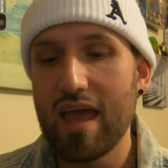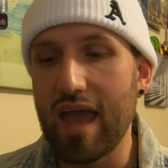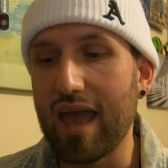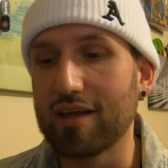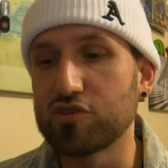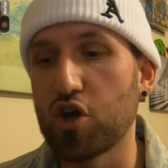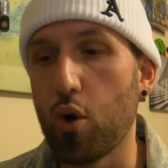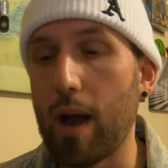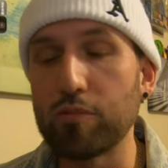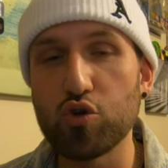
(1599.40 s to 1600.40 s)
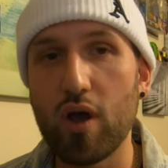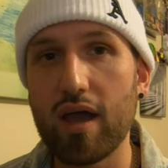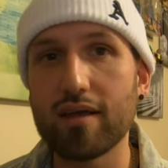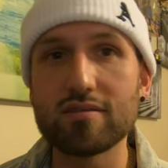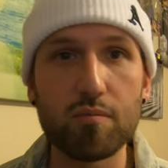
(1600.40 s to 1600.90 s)
and so I'm
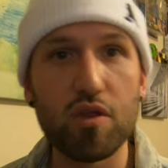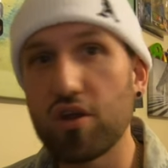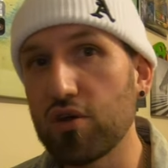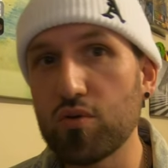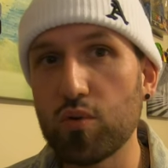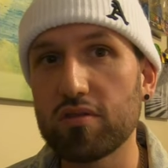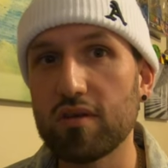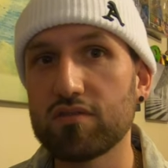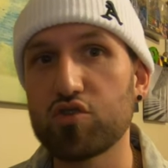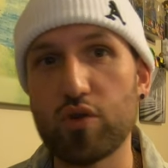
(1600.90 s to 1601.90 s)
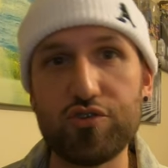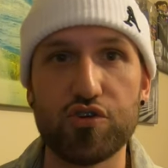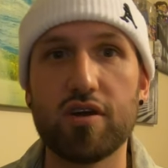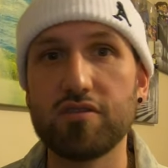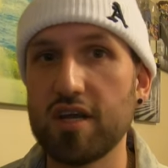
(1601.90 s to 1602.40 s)
trying something new with this
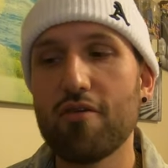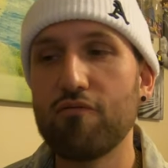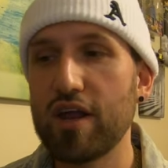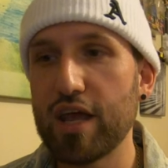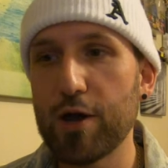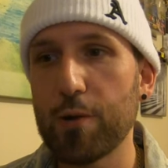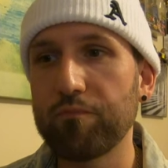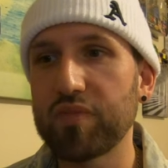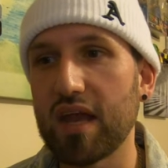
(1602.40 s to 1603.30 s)
treasure hunting video.